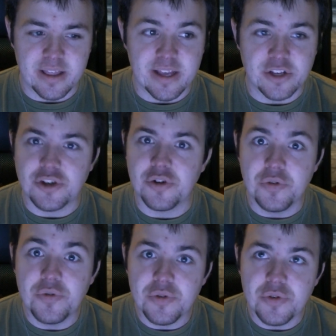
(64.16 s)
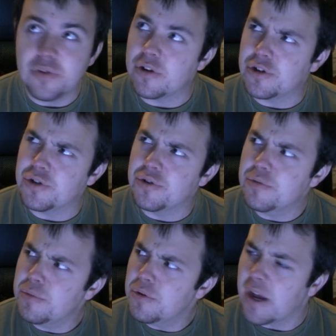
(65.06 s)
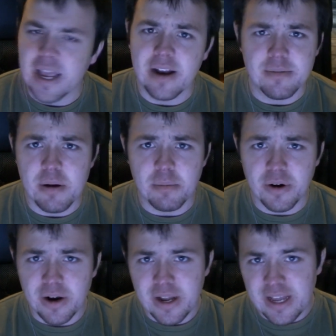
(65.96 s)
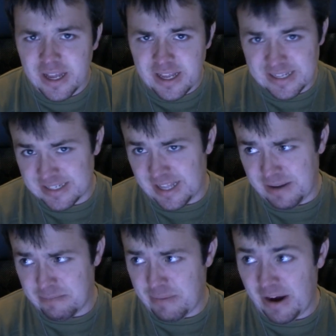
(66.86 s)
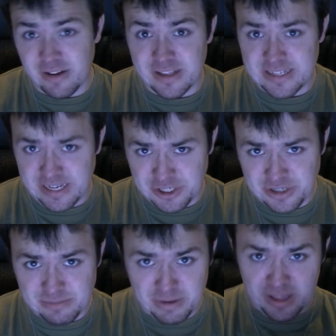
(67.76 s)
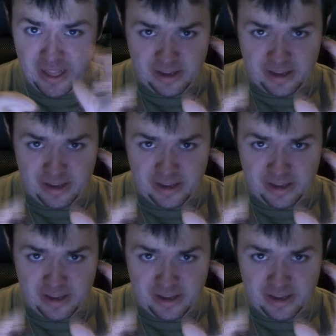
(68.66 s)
I think chufu or chubu, I can't remember, is like paralyzation, but